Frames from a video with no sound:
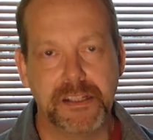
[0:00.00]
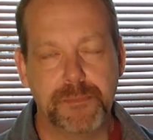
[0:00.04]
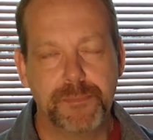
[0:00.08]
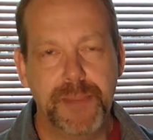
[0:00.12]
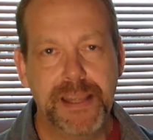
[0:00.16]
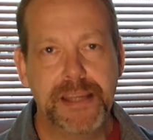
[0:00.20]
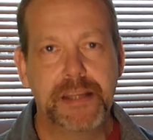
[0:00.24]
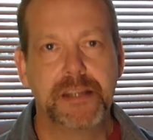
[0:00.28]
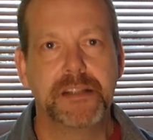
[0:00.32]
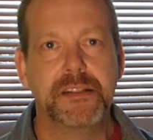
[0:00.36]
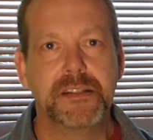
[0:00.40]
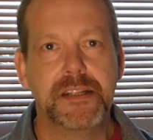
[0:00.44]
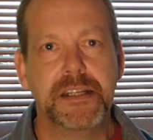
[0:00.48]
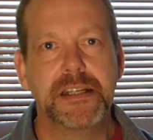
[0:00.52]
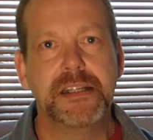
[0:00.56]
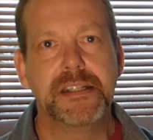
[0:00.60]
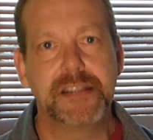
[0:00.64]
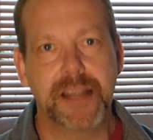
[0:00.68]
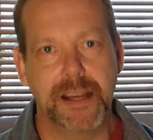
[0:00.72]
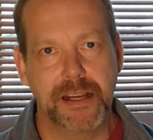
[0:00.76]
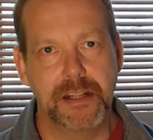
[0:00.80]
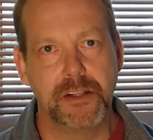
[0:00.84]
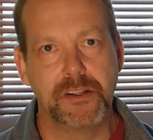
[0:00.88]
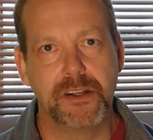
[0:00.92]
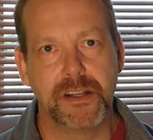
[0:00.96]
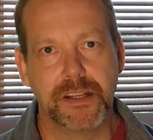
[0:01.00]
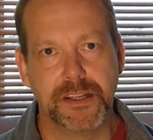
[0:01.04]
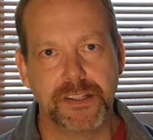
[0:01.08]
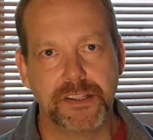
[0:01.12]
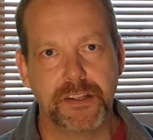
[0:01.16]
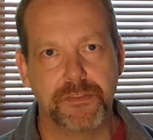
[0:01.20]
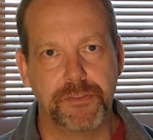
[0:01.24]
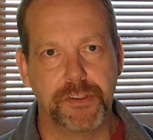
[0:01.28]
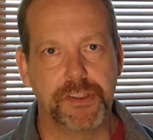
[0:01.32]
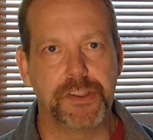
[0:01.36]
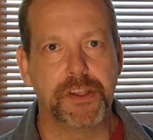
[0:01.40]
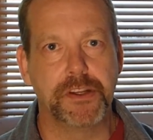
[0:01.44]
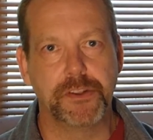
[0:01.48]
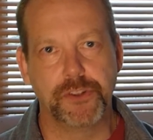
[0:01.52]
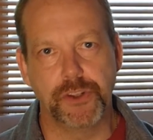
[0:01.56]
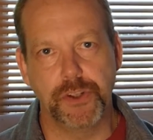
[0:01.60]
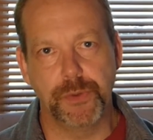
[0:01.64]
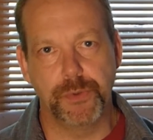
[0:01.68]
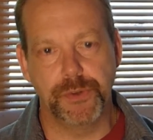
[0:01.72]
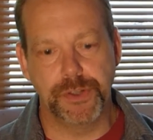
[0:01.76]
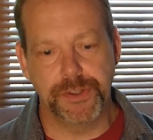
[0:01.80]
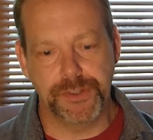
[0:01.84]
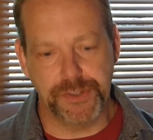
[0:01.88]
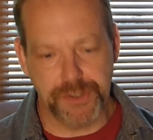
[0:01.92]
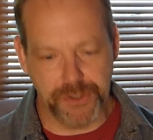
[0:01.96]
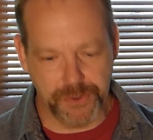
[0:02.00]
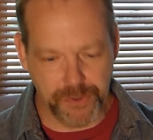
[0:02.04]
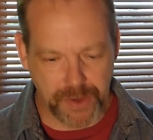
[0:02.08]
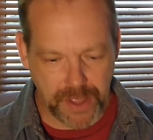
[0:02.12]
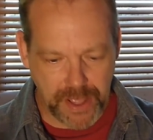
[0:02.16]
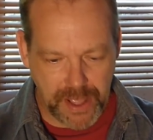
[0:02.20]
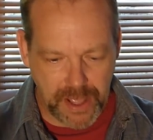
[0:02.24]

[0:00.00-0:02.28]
make a detailed list of the things that you want to do.